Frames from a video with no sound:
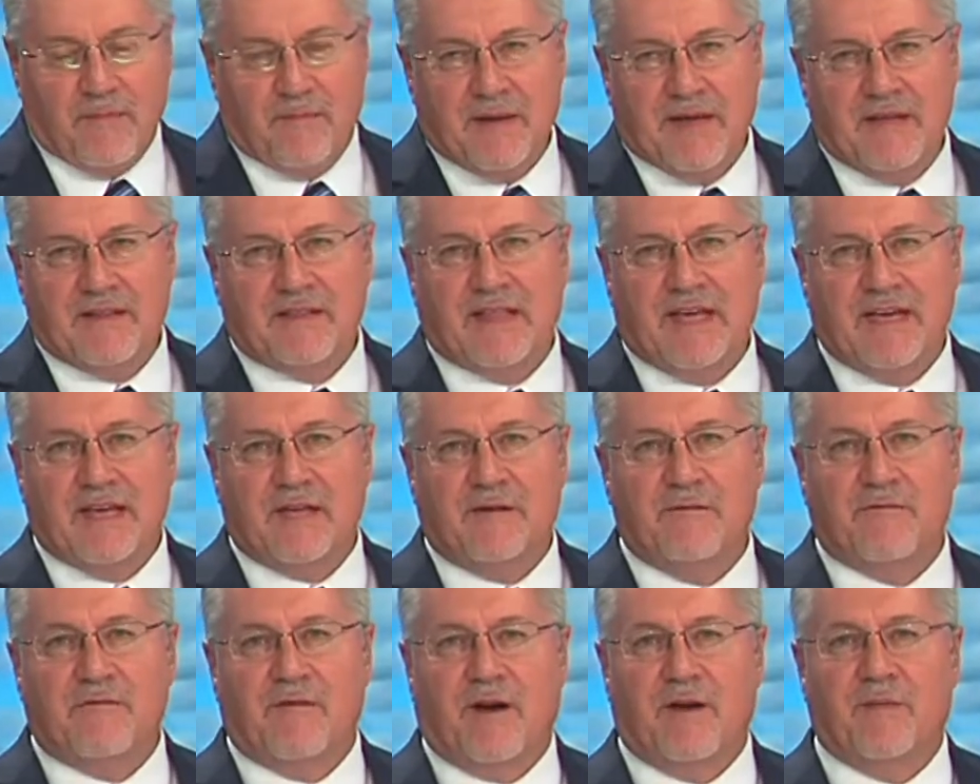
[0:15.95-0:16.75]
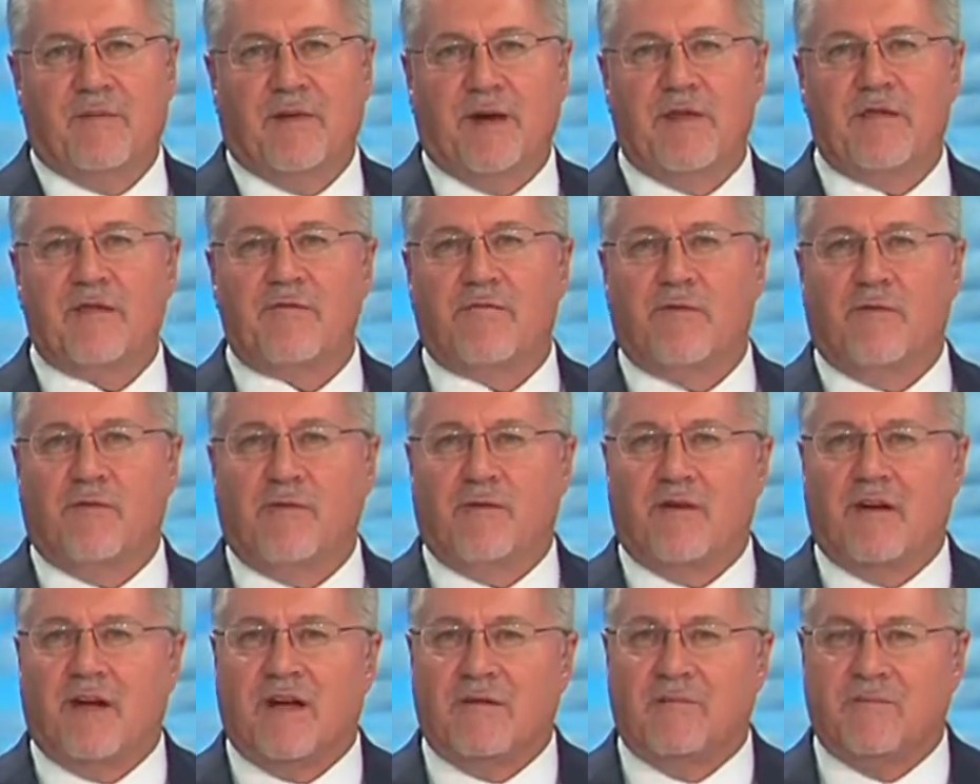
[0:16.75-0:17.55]
Ben, thank you very much
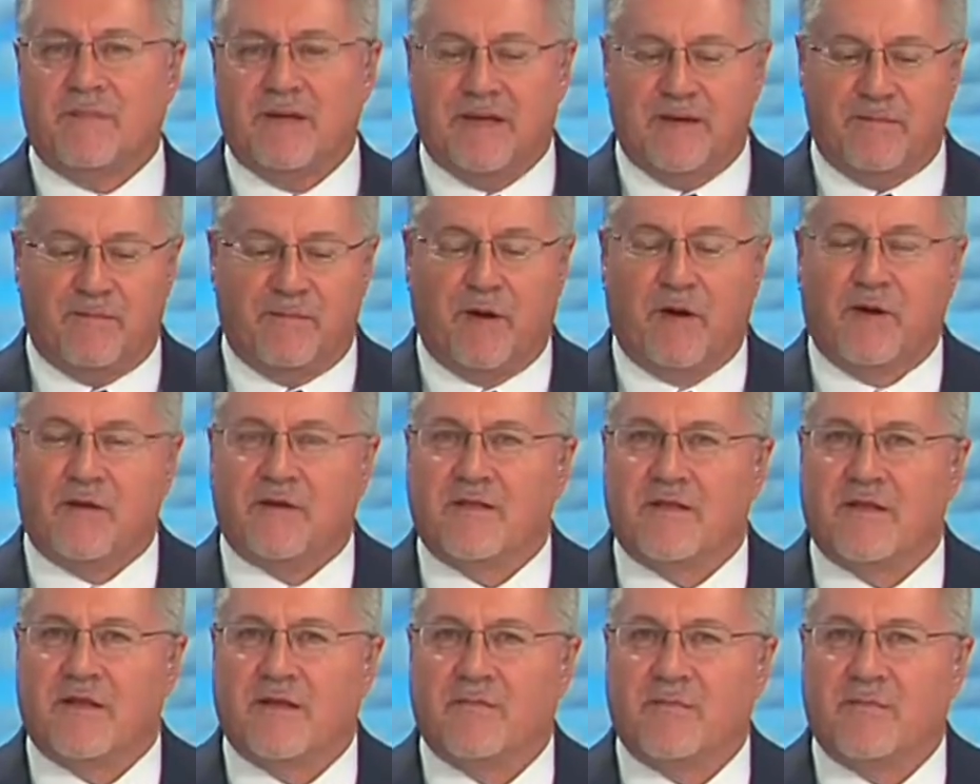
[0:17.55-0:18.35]
for being a part of the